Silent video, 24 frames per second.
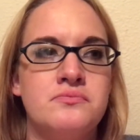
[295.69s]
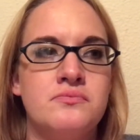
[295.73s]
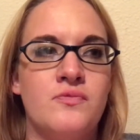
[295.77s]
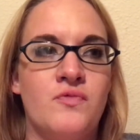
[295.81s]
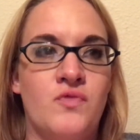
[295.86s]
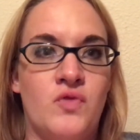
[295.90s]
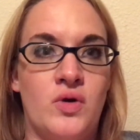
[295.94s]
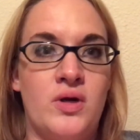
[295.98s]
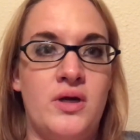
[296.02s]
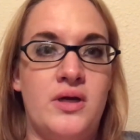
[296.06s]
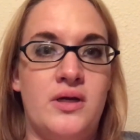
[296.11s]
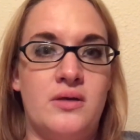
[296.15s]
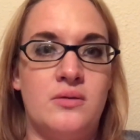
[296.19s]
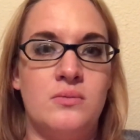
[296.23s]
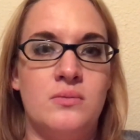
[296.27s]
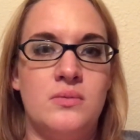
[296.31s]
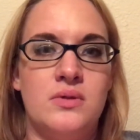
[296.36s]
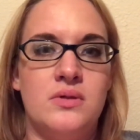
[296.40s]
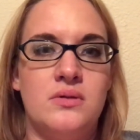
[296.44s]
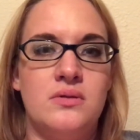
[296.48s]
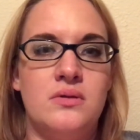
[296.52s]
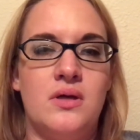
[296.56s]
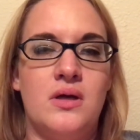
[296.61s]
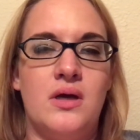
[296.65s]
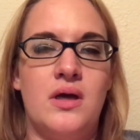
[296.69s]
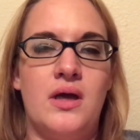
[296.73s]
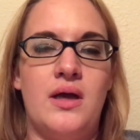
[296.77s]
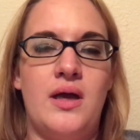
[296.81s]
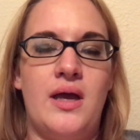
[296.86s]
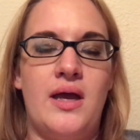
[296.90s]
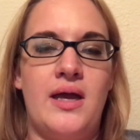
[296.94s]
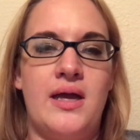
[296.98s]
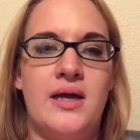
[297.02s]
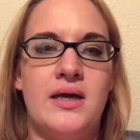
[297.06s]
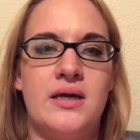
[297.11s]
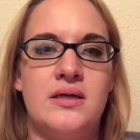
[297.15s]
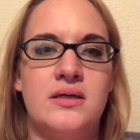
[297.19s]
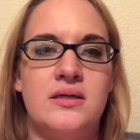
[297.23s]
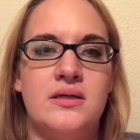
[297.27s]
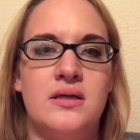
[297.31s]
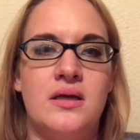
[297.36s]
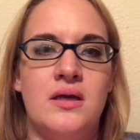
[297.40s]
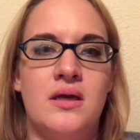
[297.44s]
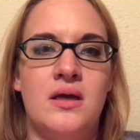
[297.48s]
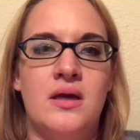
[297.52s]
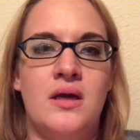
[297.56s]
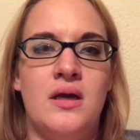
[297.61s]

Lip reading: for him. And